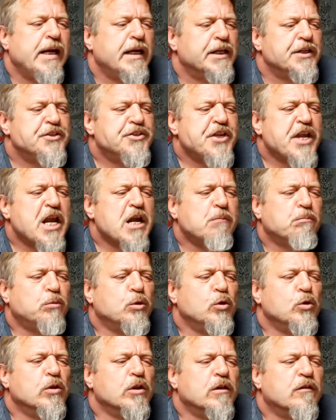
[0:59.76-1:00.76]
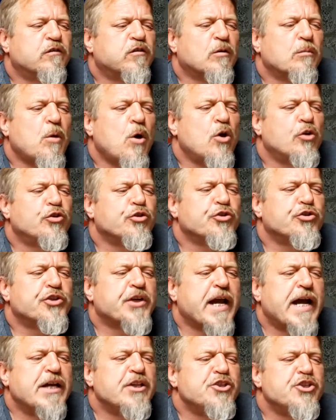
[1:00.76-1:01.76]
Zamm from author
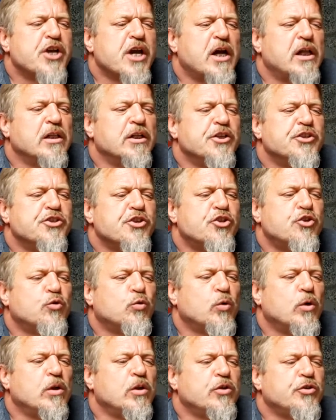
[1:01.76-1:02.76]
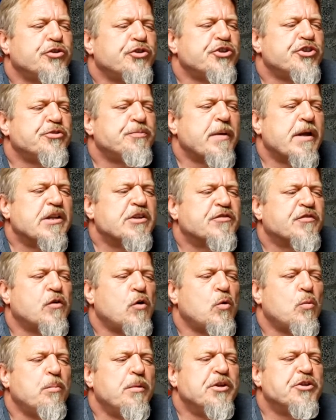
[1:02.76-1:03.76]
Chally is a thriller,
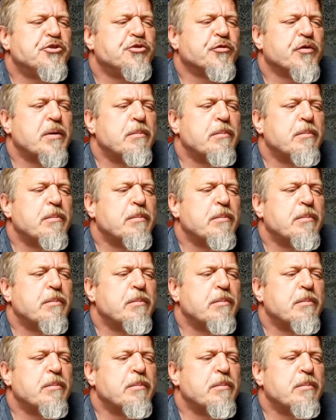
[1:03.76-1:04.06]
suspenseful mystery